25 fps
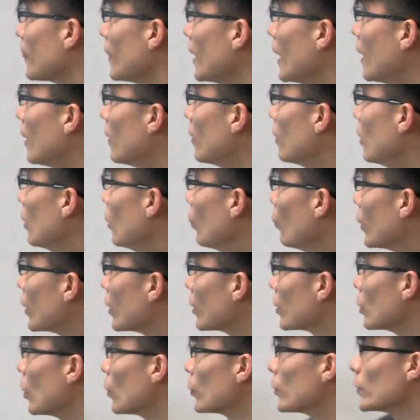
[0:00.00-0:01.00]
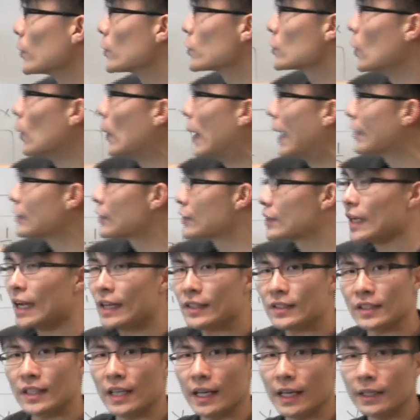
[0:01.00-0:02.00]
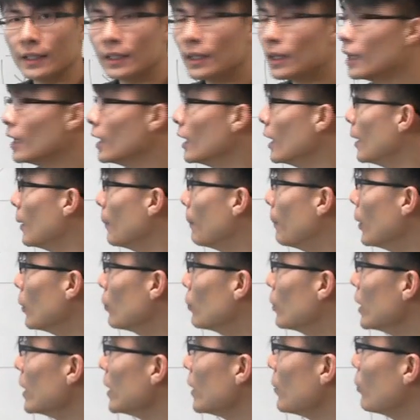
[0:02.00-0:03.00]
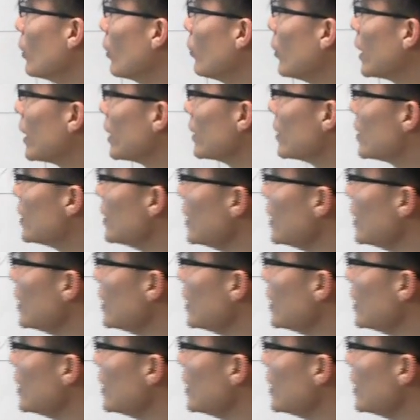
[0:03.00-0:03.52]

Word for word: Now, we can go through this whole exercise again, but really what we can